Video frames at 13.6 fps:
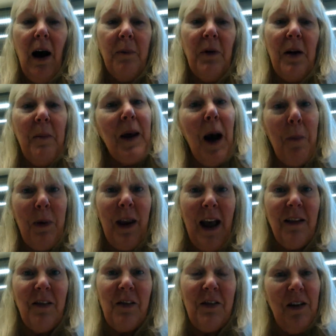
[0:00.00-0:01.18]
I'm going to be up
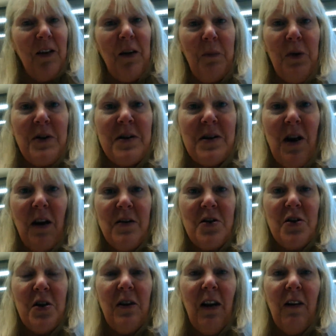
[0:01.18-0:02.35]
against computer science
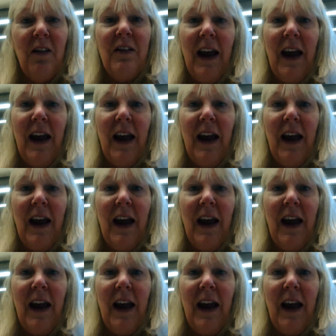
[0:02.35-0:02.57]
students,